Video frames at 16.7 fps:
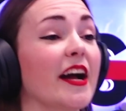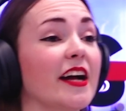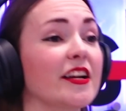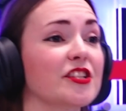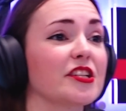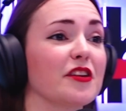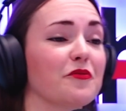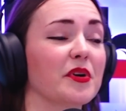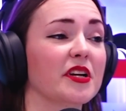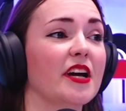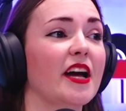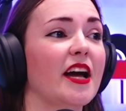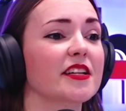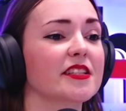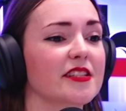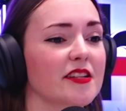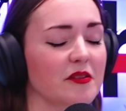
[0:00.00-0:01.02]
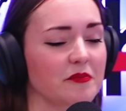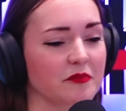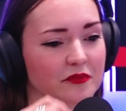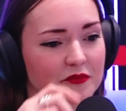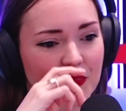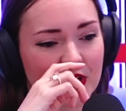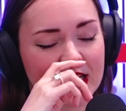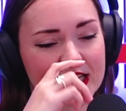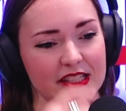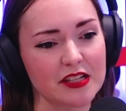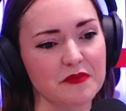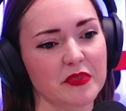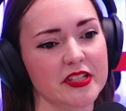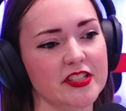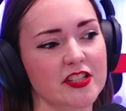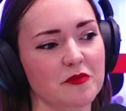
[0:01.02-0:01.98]
actually, when they did
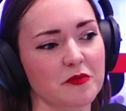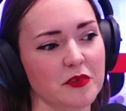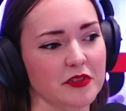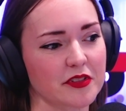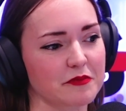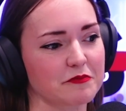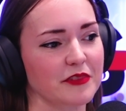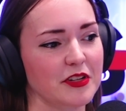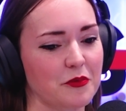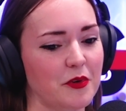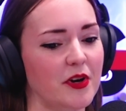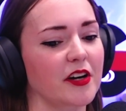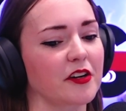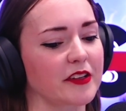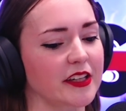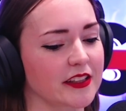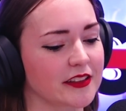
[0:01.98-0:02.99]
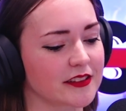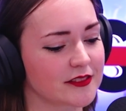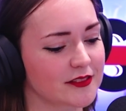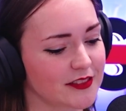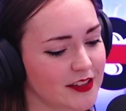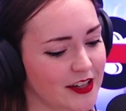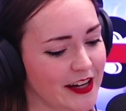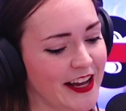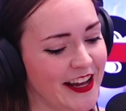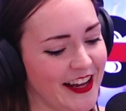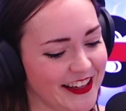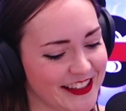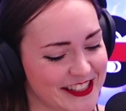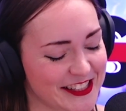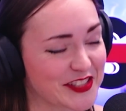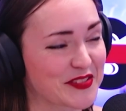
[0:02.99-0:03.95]
my stomach rewiring,
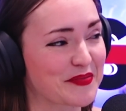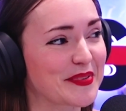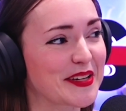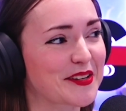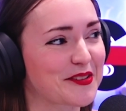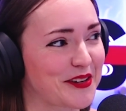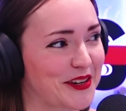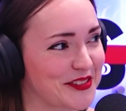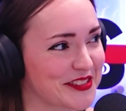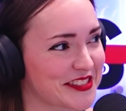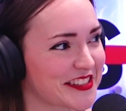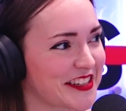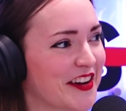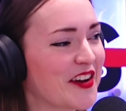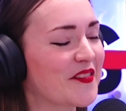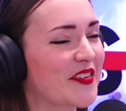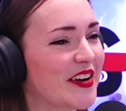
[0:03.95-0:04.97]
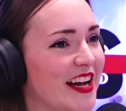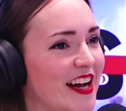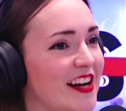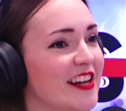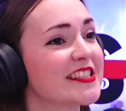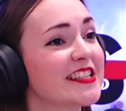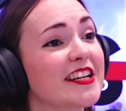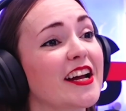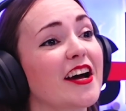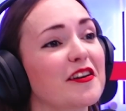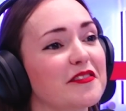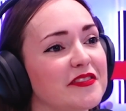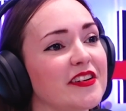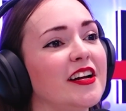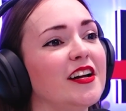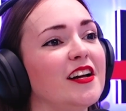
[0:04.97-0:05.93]
it's a bit gross, but I did
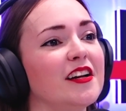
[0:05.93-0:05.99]
have